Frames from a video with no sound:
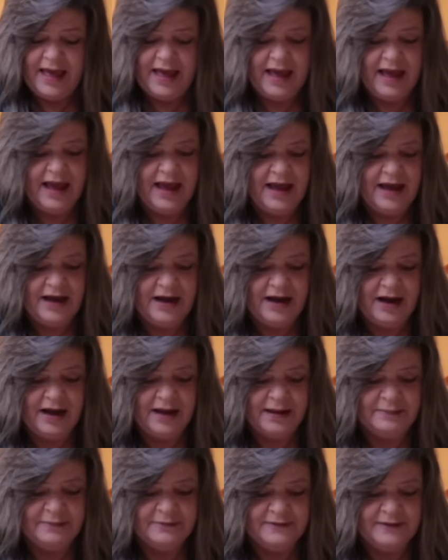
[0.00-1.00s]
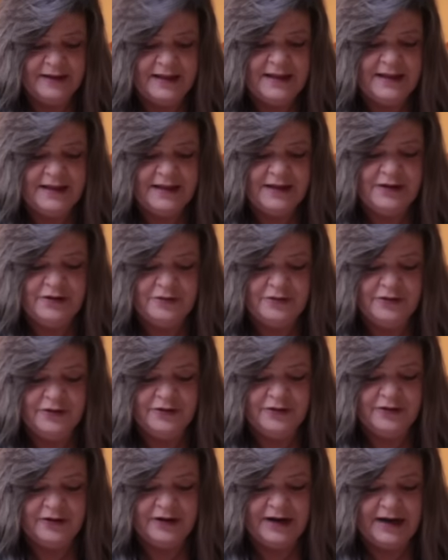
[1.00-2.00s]
And I'm telling you,
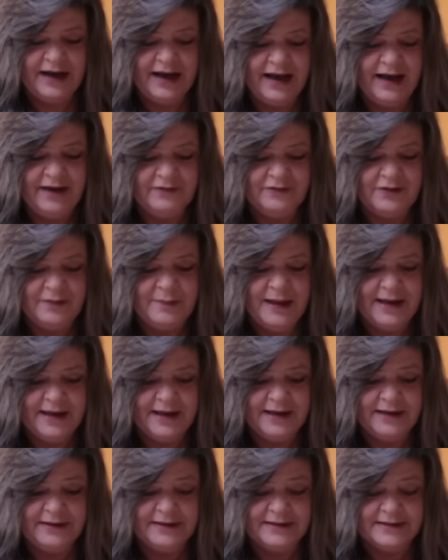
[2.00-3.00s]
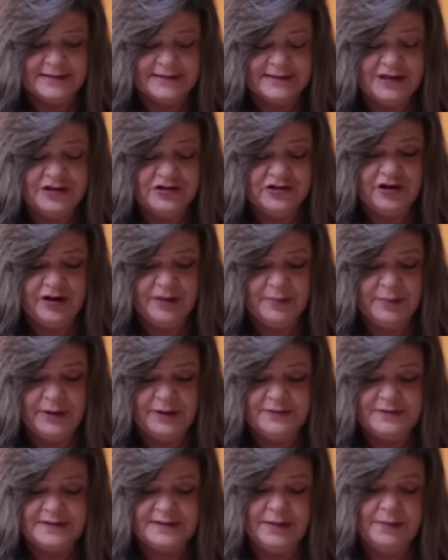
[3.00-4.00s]
you're going to have to make a decision
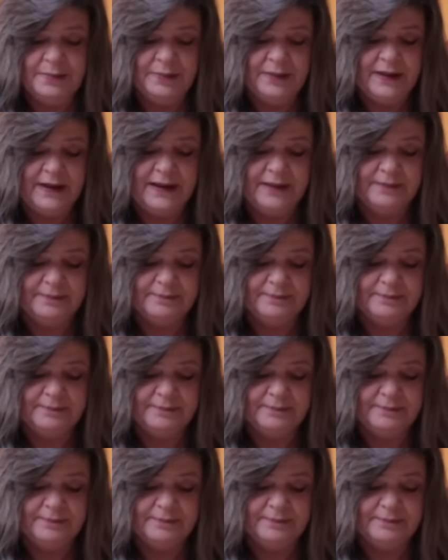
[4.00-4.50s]
about something.